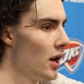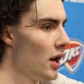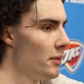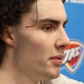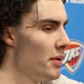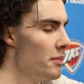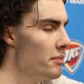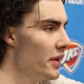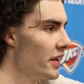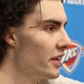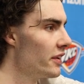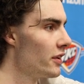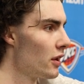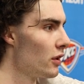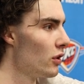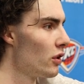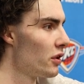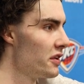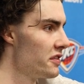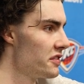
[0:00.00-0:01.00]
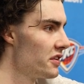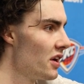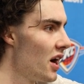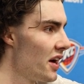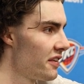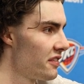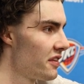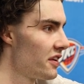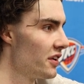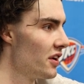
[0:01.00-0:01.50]
a, bit bigger than a lot of these
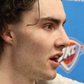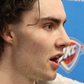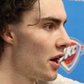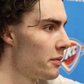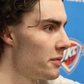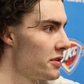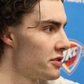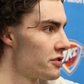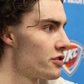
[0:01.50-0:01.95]
guys that are guarding me.